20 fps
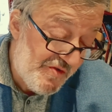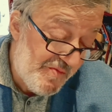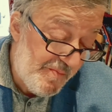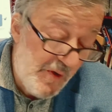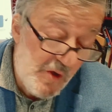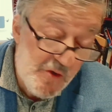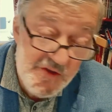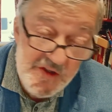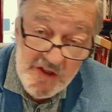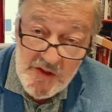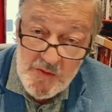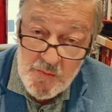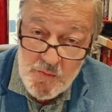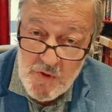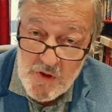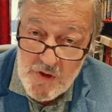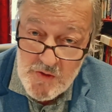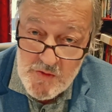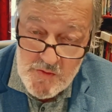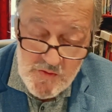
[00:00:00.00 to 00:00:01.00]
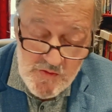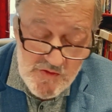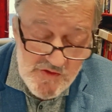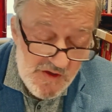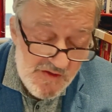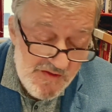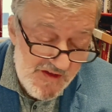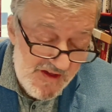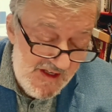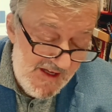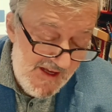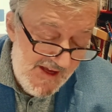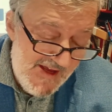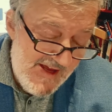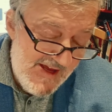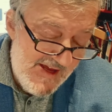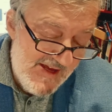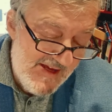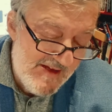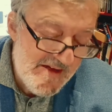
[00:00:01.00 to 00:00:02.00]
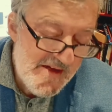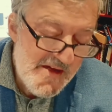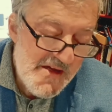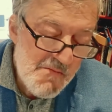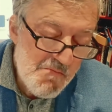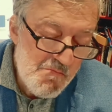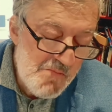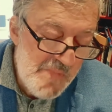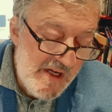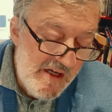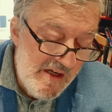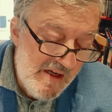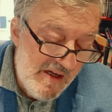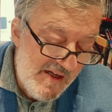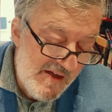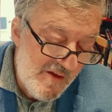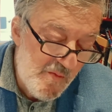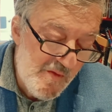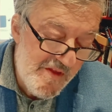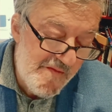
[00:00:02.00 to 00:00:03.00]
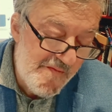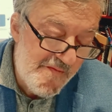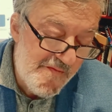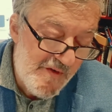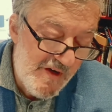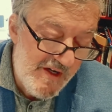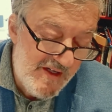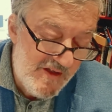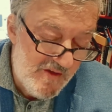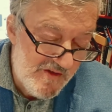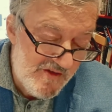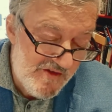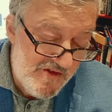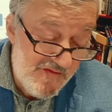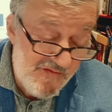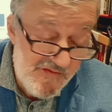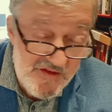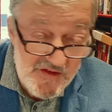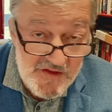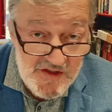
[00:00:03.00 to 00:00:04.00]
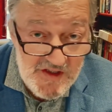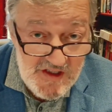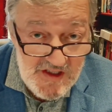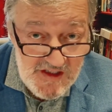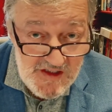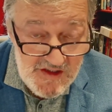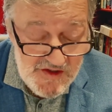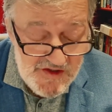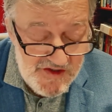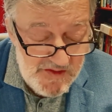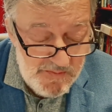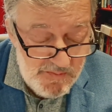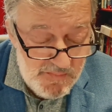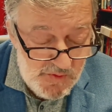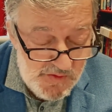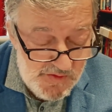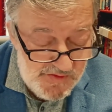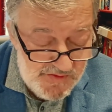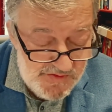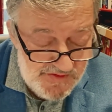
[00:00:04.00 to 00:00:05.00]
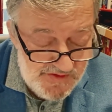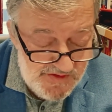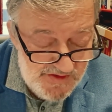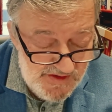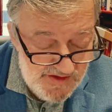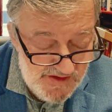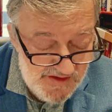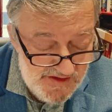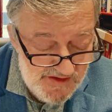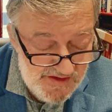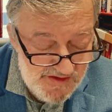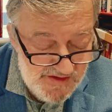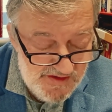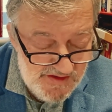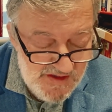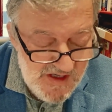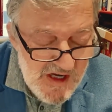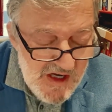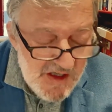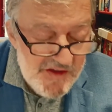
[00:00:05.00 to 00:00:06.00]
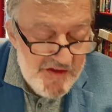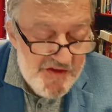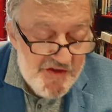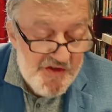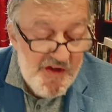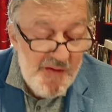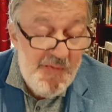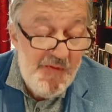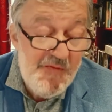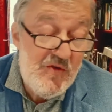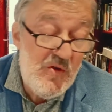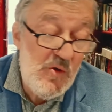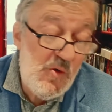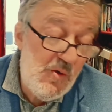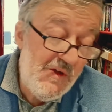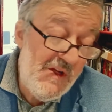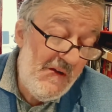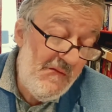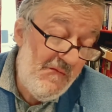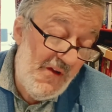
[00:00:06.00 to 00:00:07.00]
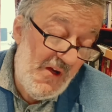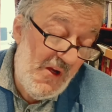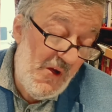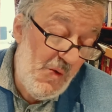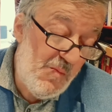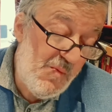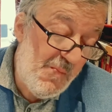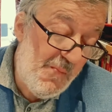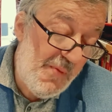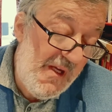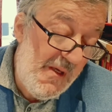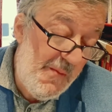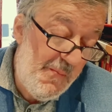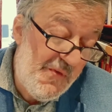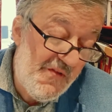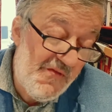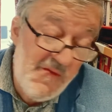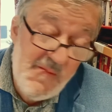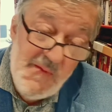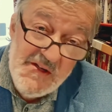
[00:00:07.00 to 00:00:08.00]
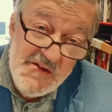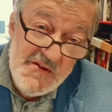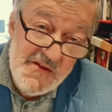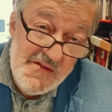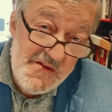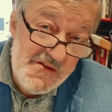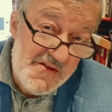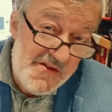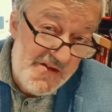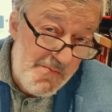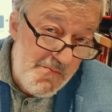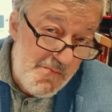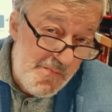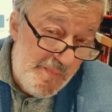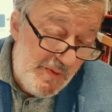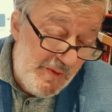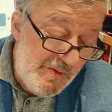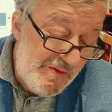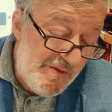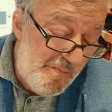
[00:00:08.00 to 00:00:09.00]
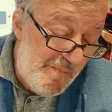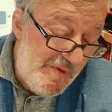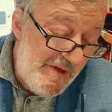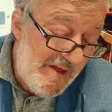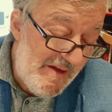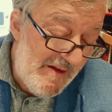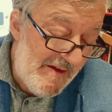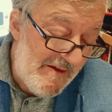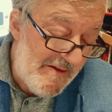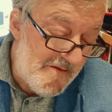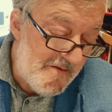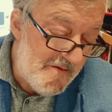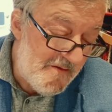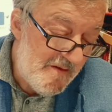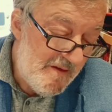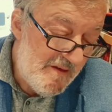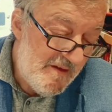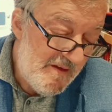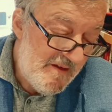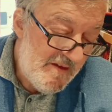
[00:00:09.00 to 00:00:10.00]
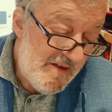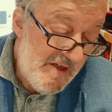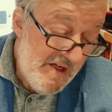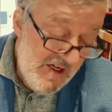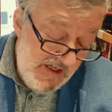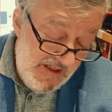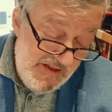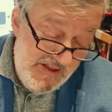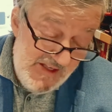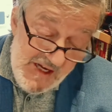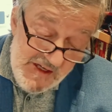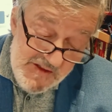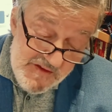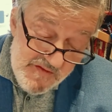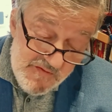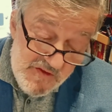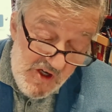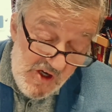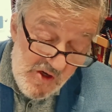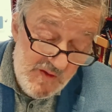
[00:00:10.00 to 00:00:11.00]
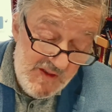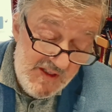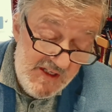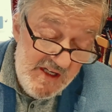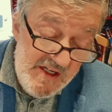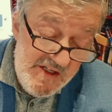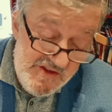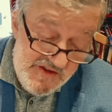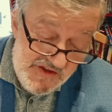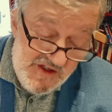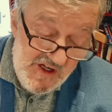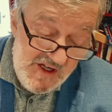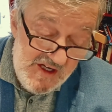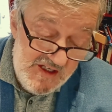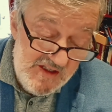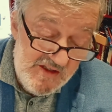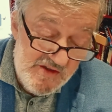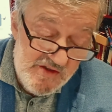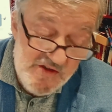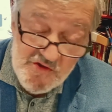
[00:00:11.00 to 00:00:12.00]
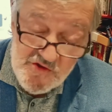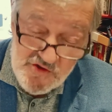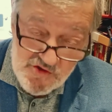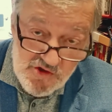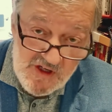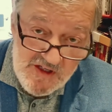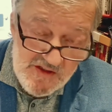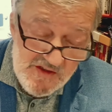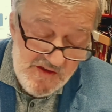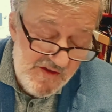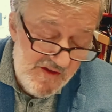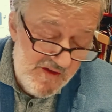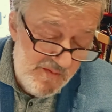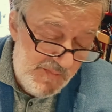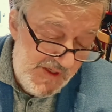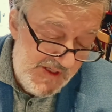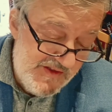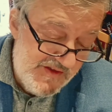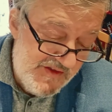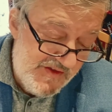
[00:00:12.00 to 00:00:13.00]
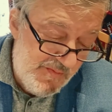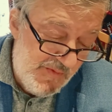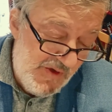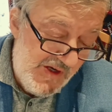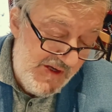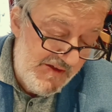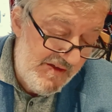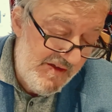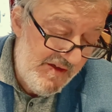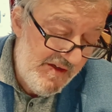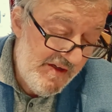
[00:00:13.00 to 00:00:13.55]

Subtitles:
body rose on the air, mingling with the fragrance of the tea she poured. A strip of torn envelope peeped from under the dimpled pillow. In the act of going, he stayed to straighten the bedspread.